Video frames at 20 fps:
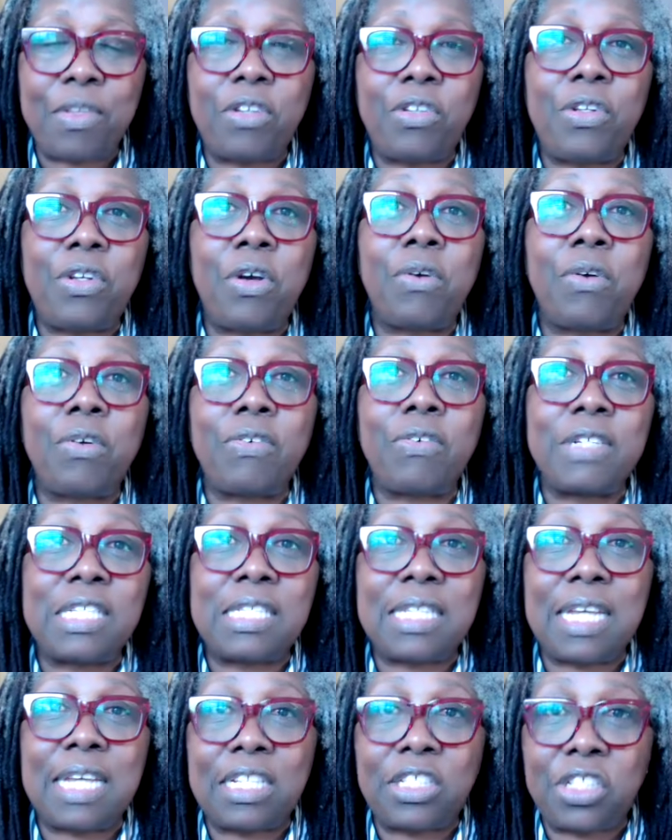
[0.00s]

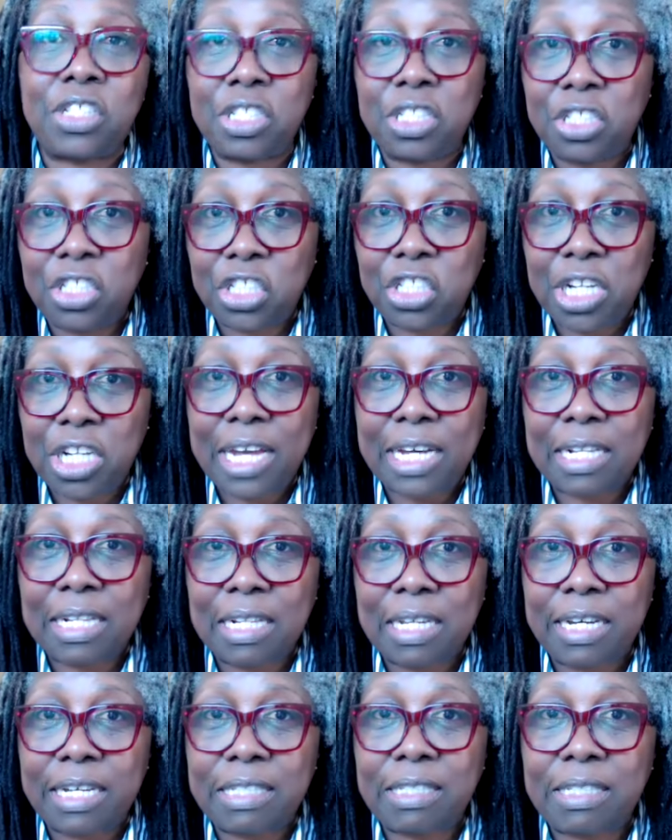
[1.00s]
notarization
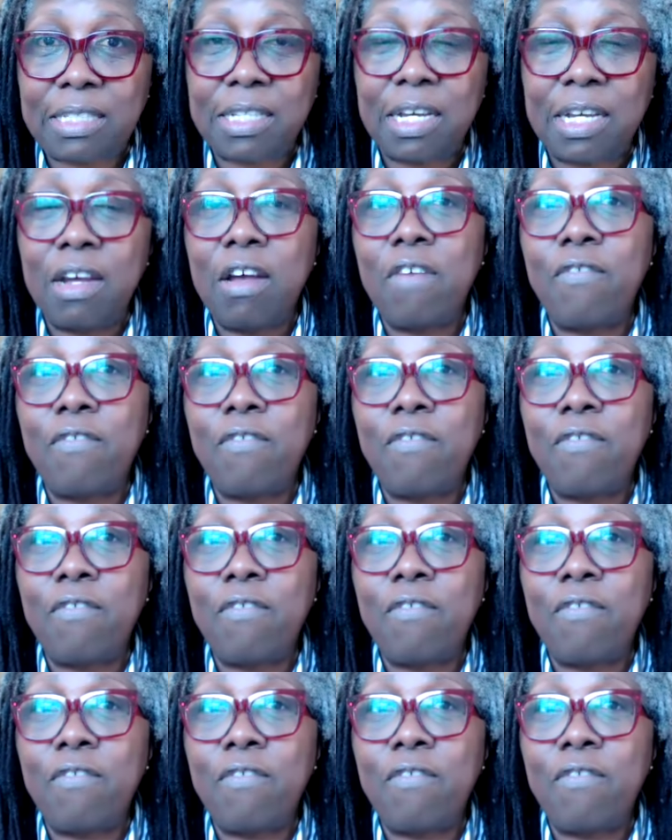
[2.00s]
checklist